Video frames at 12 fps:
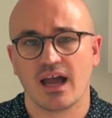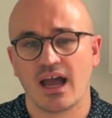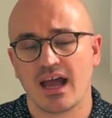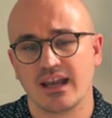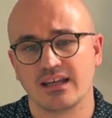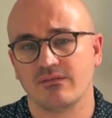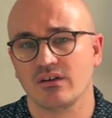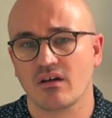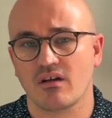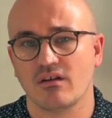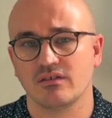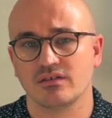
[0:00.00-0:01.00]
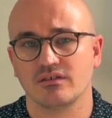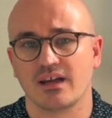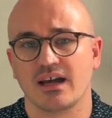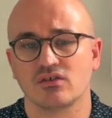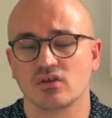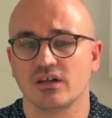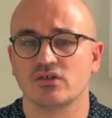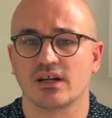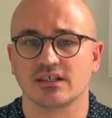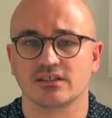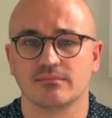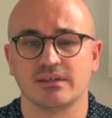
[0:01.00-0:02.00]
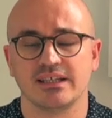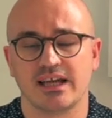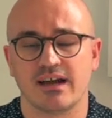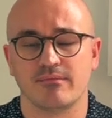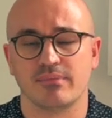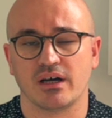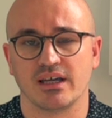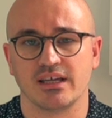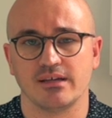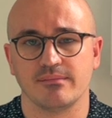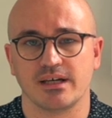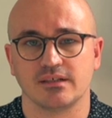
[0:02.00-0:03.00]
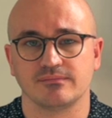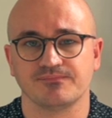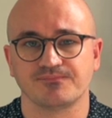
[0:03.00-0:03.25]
And if you can't do that, try and track somebody down by email.